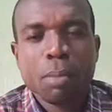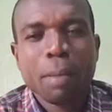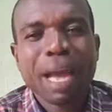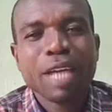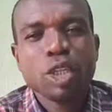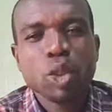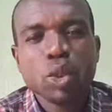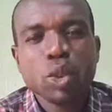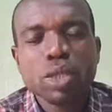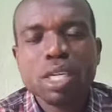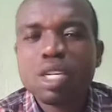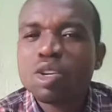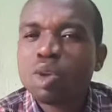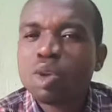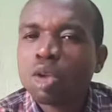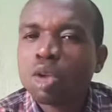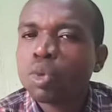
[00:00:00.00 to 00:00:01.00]
By
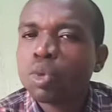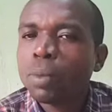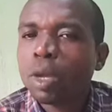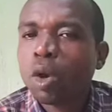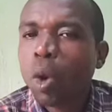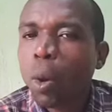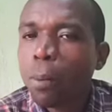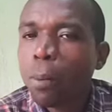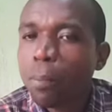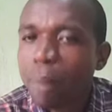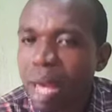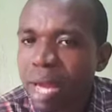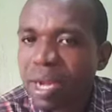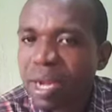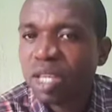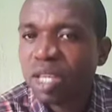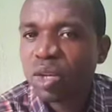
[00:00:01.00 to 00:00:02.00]
choosing not to be
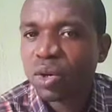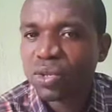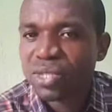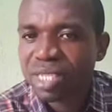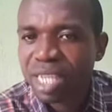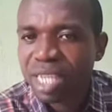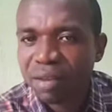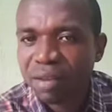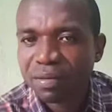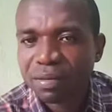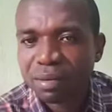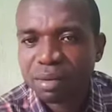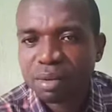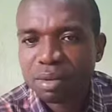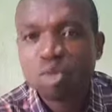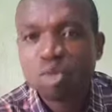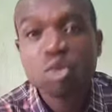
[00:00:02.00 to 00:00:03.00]
comparing yourself
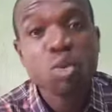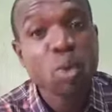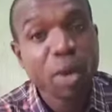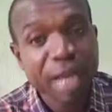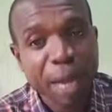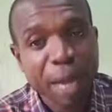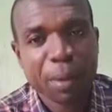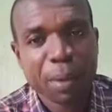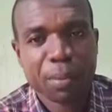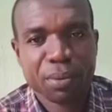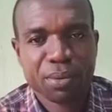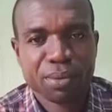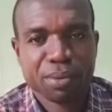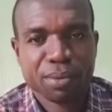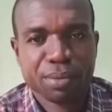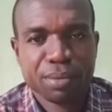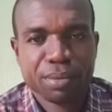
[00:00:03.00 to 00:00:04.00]
to other
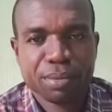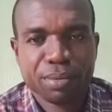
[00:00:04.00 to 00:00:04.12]
people.